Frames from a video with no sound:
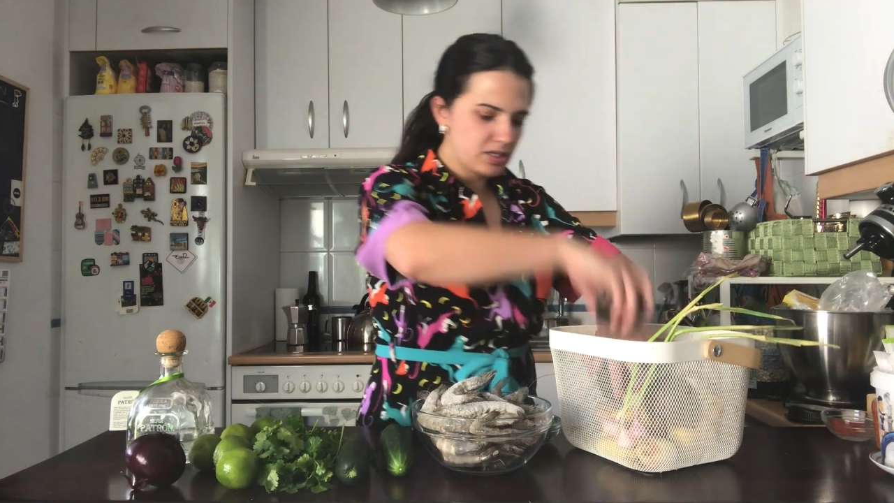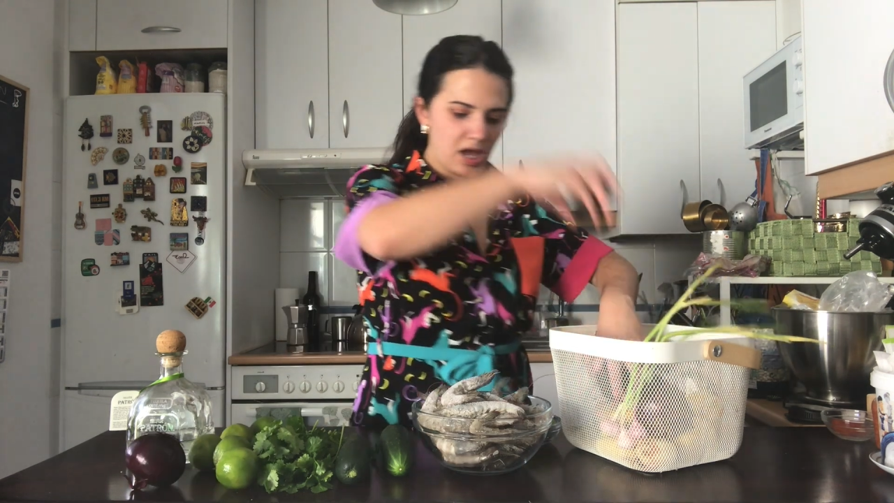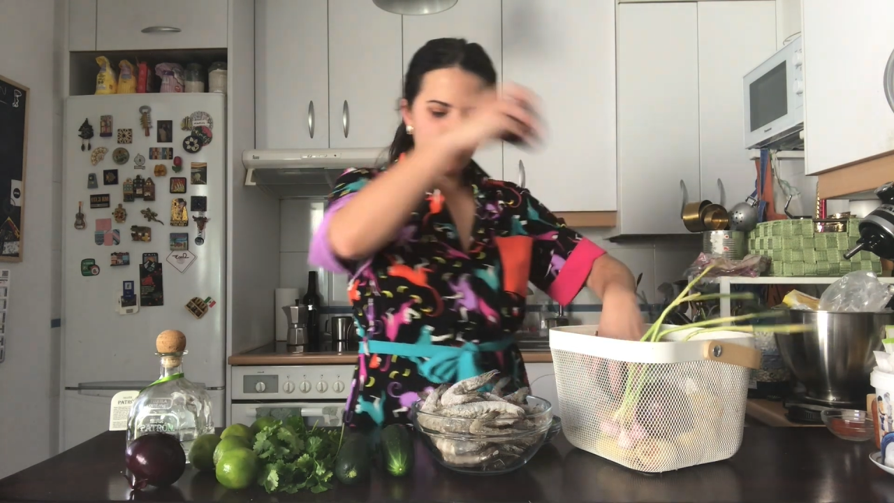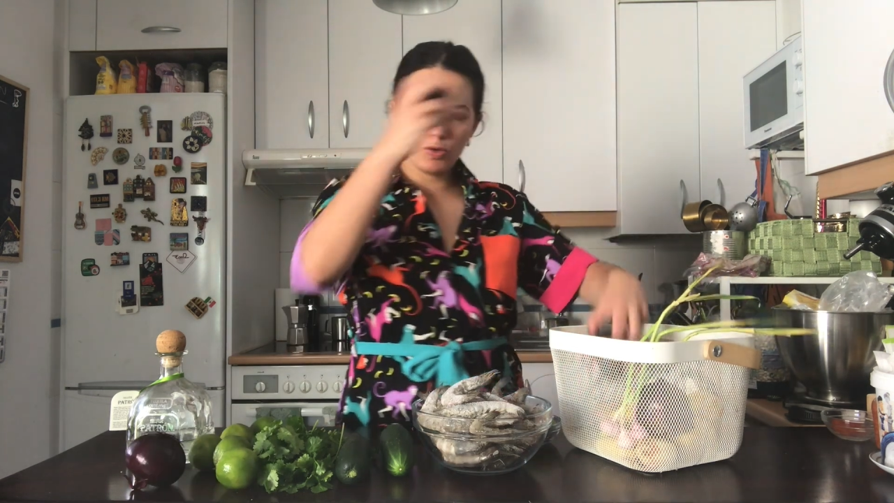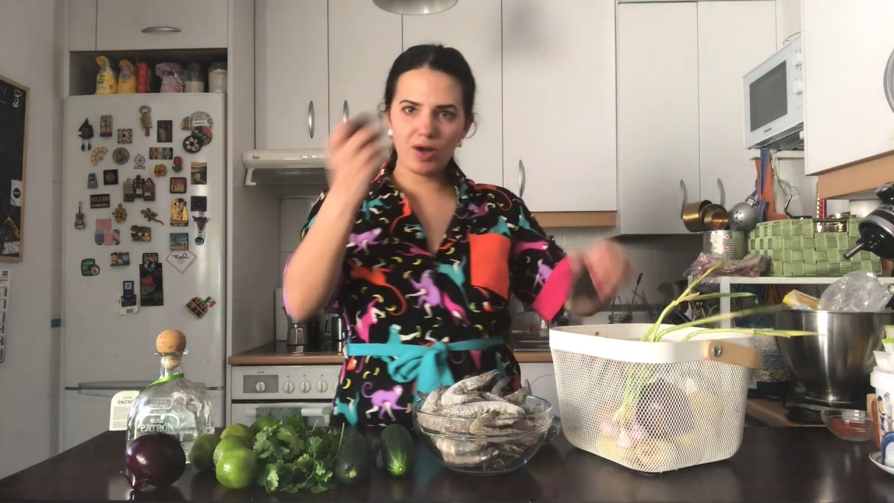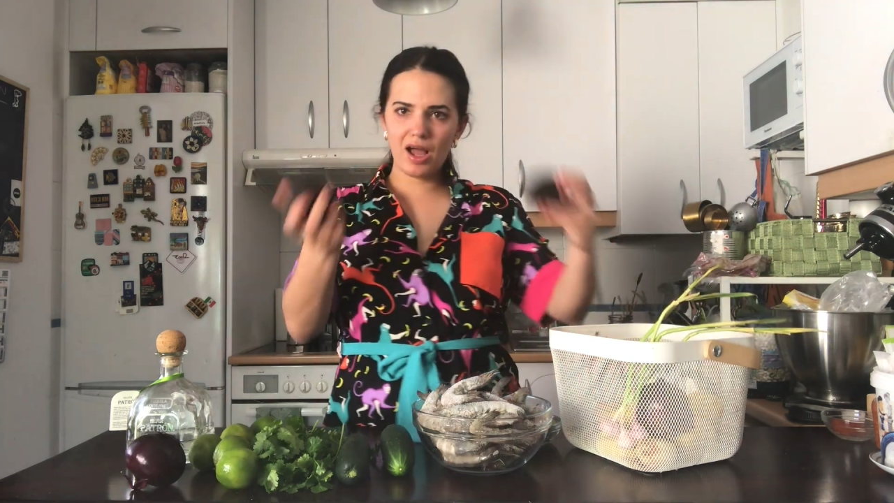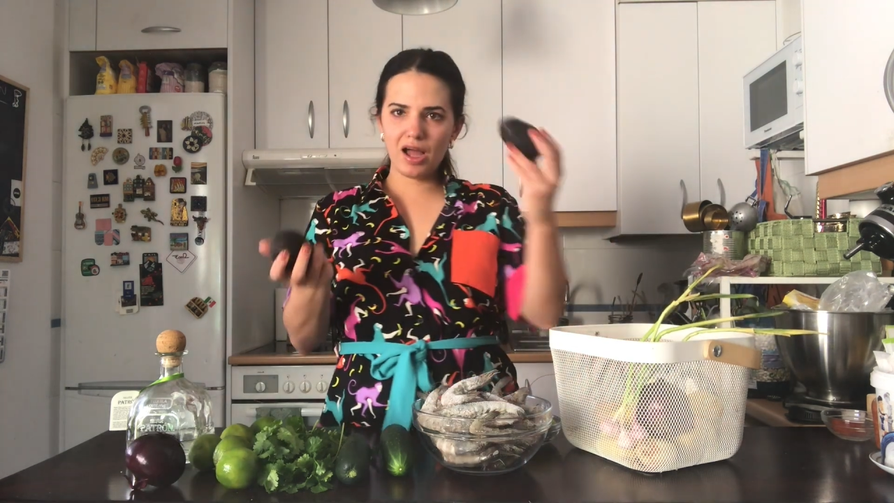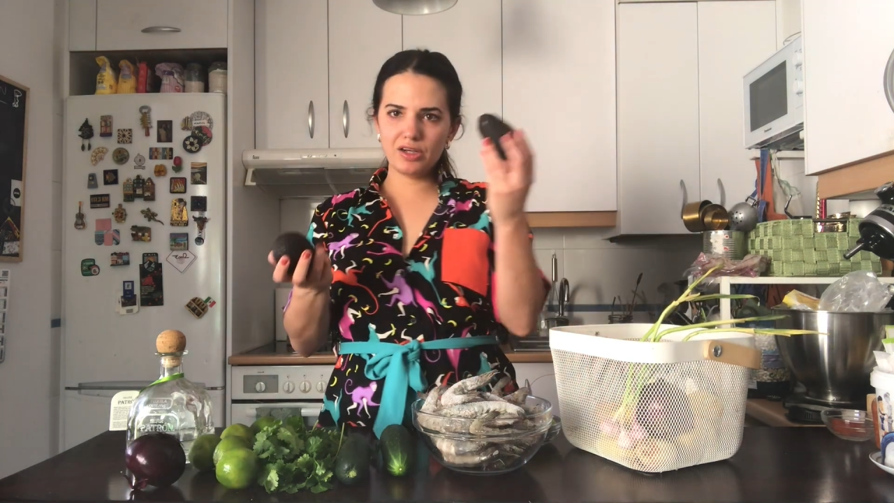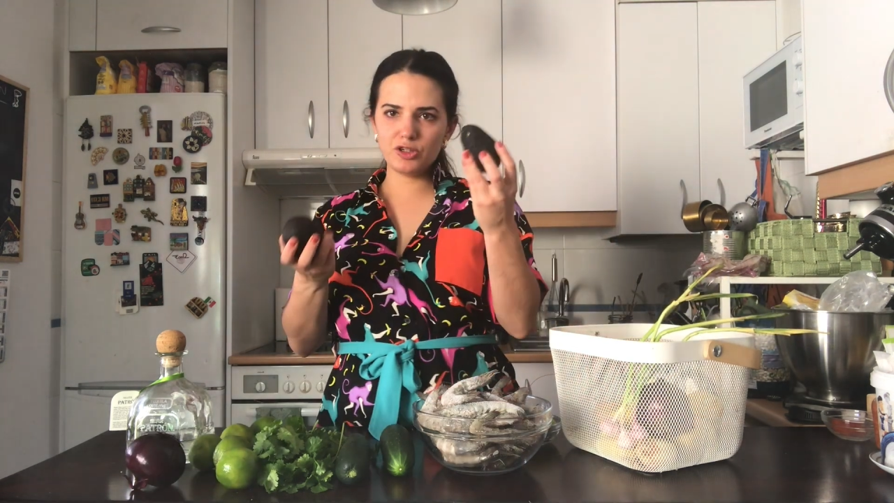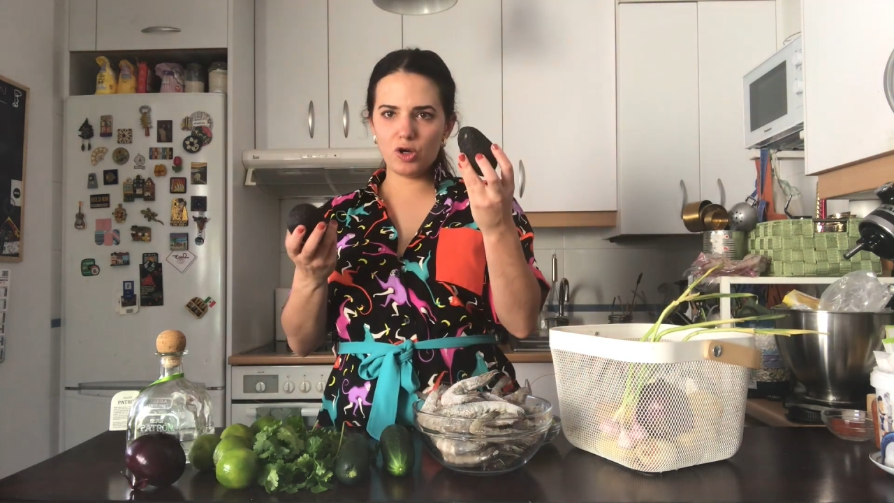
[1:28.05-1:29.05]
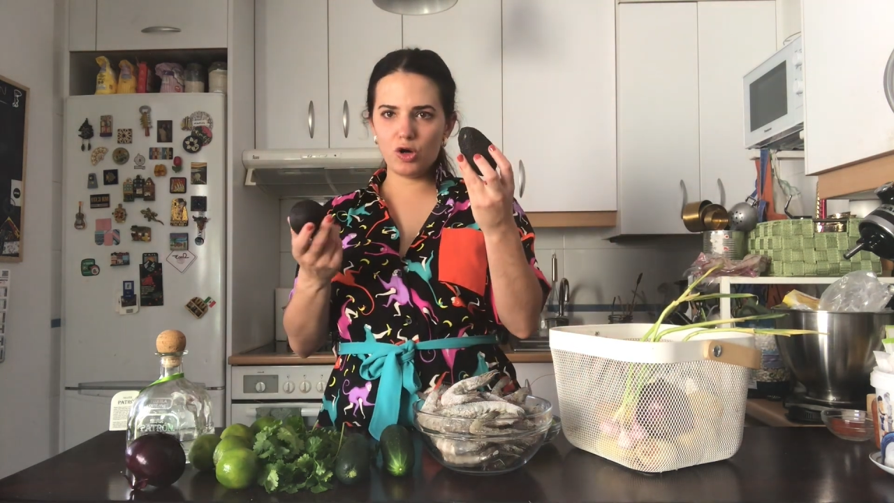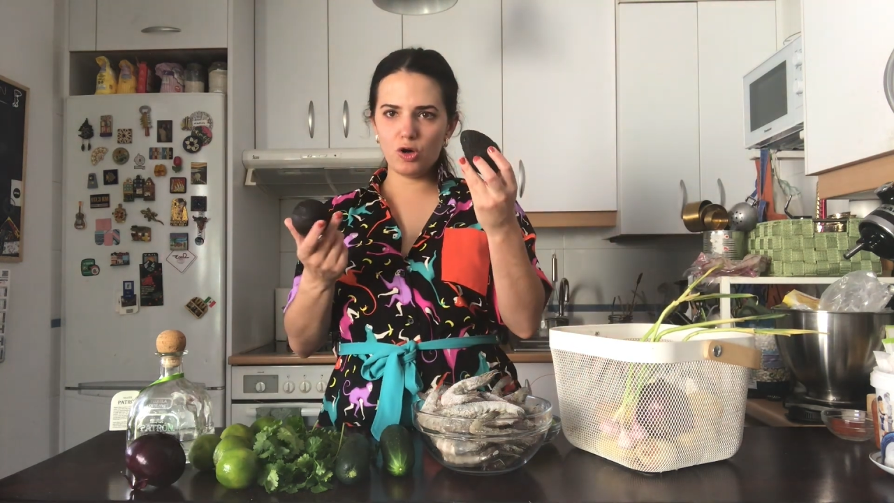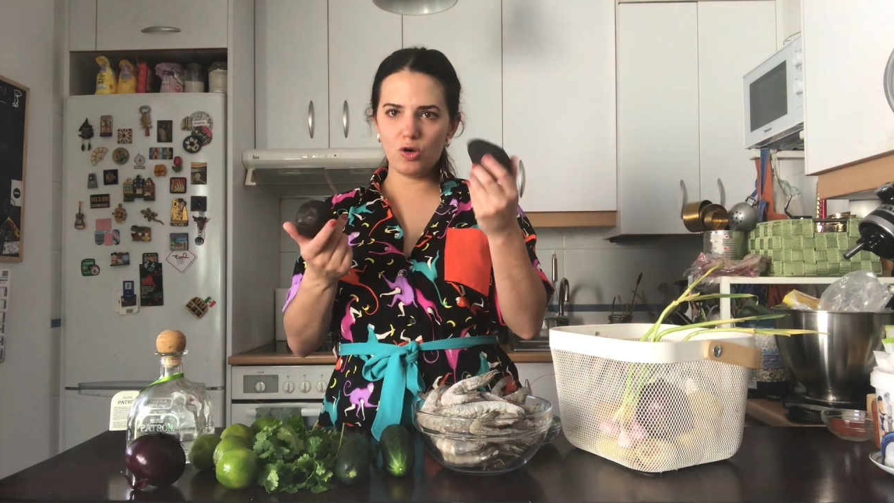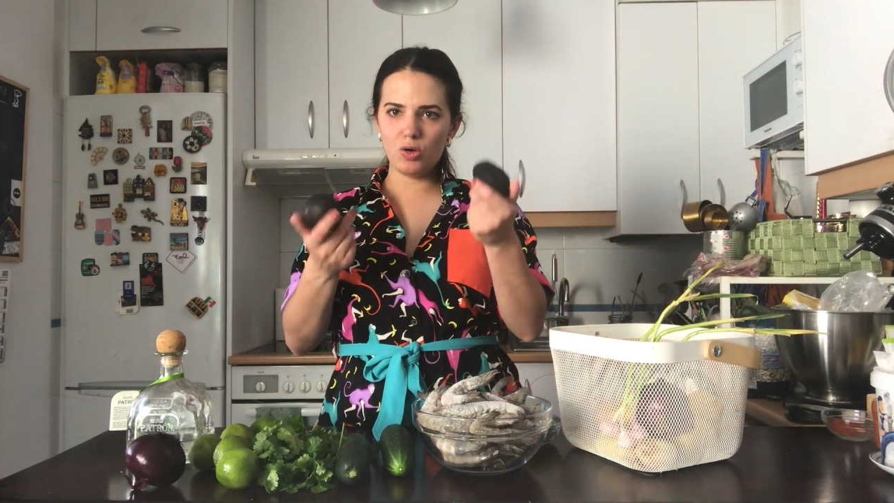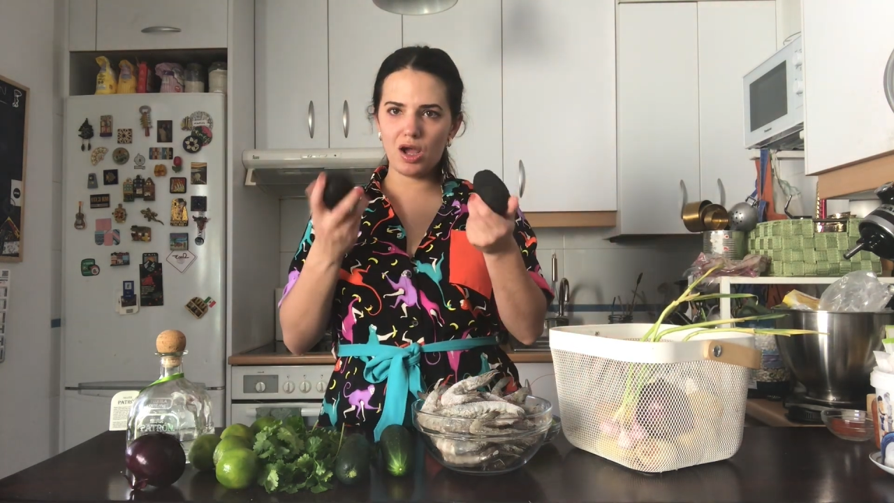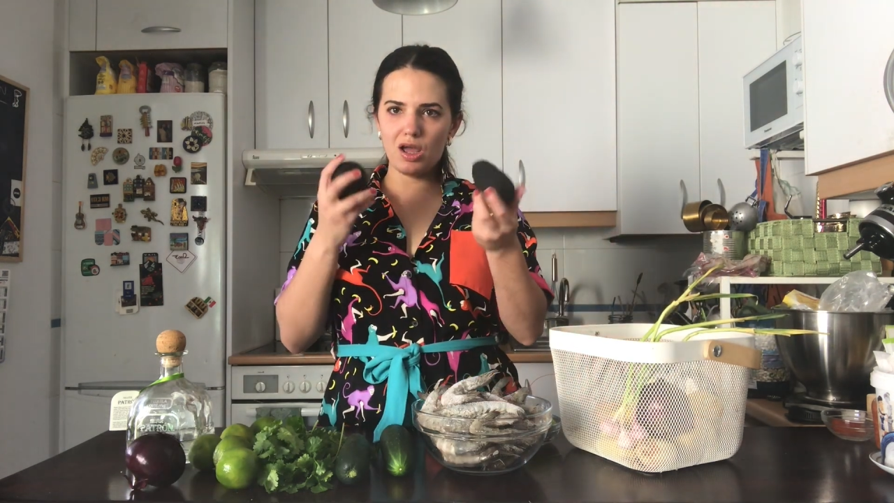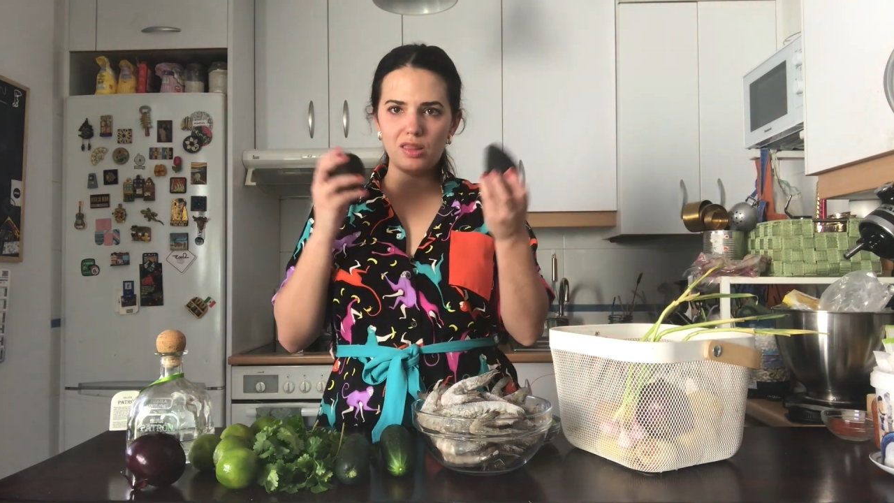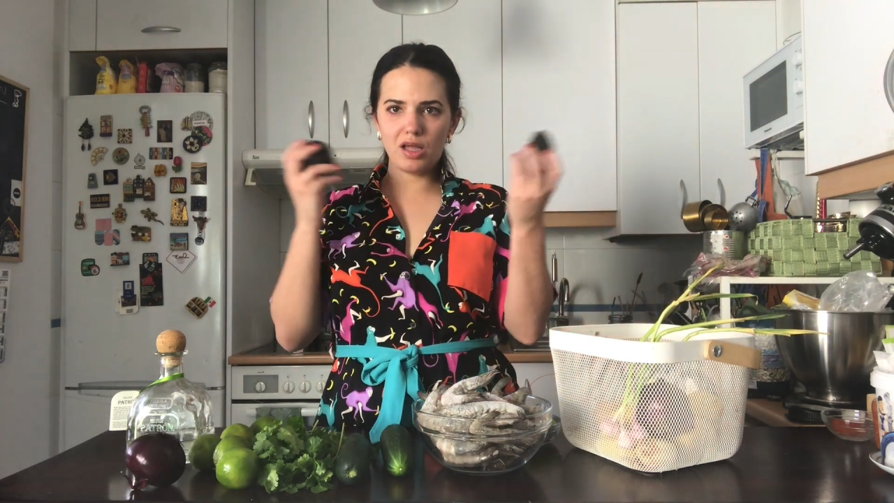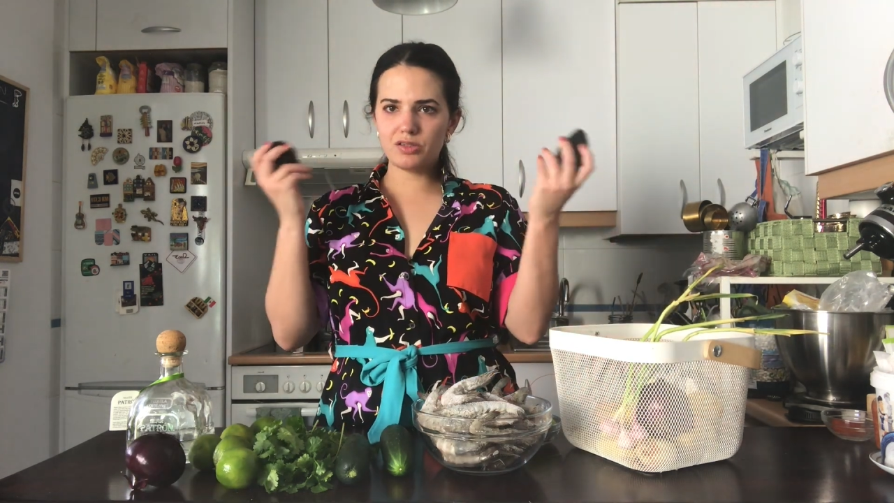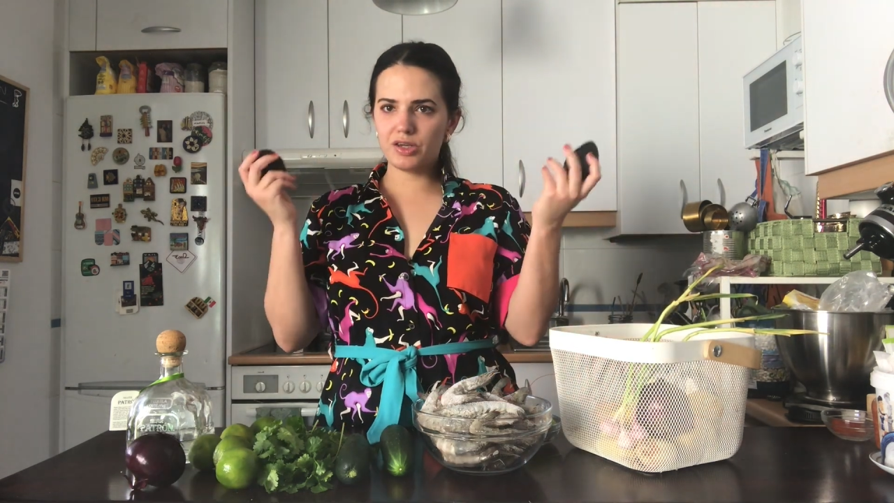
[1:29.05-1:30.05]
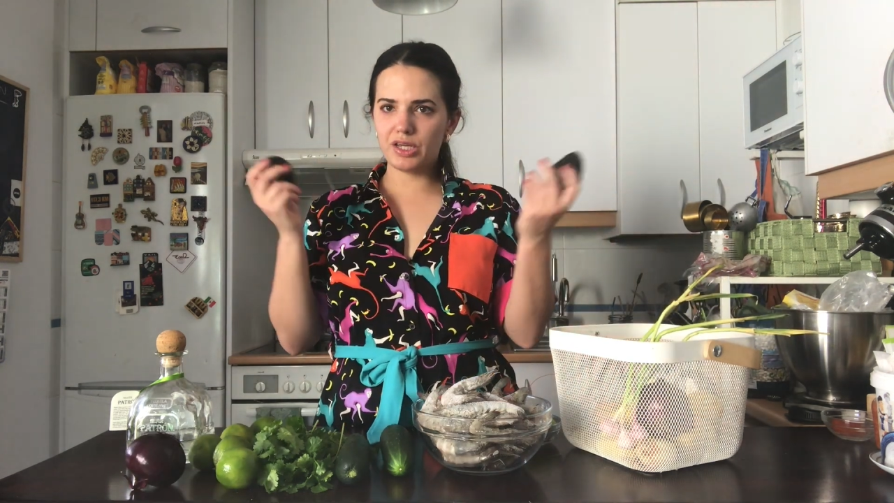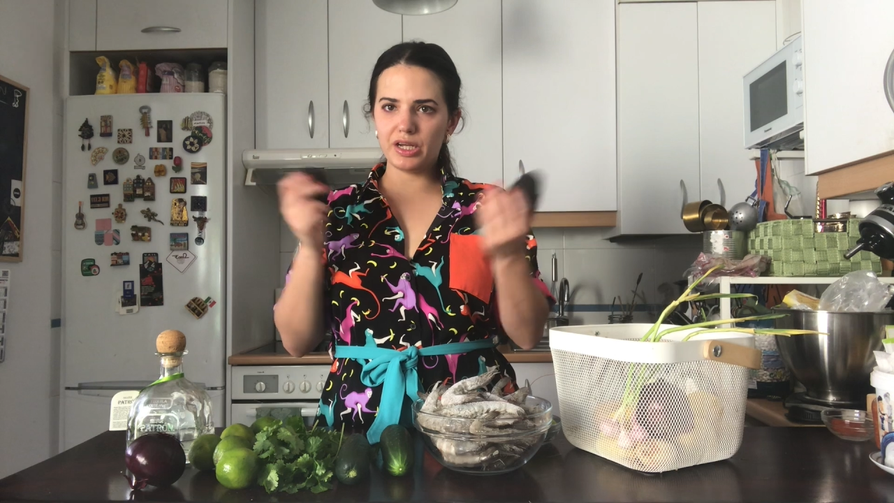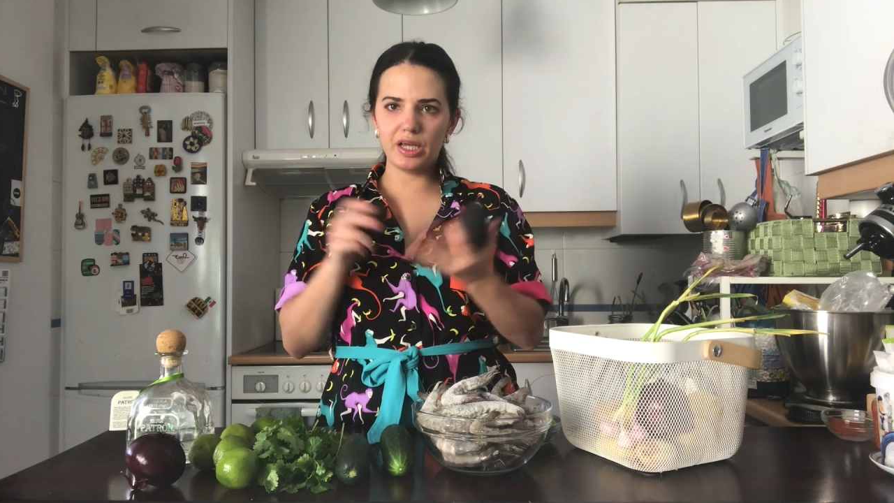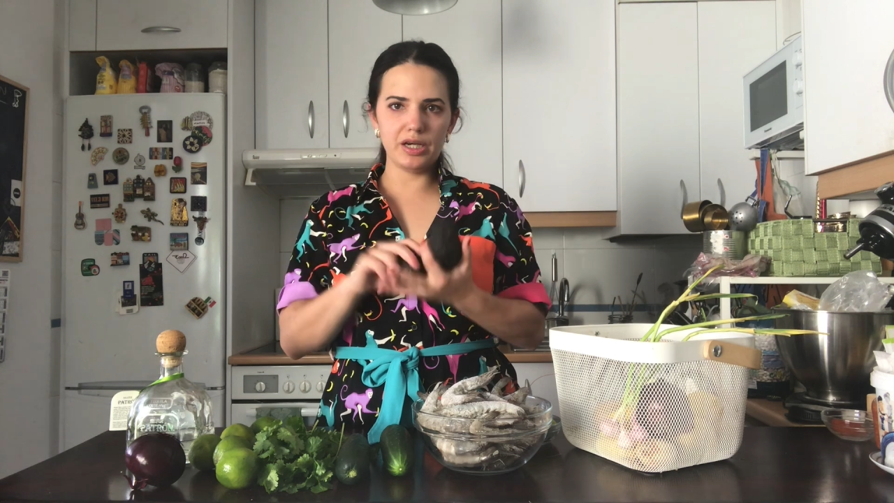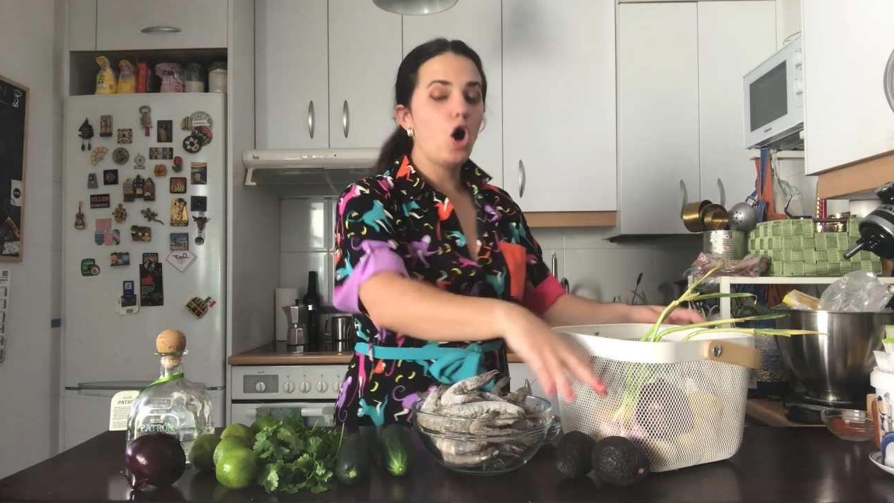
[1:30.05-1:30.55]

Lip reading: avocado, and that's all you need.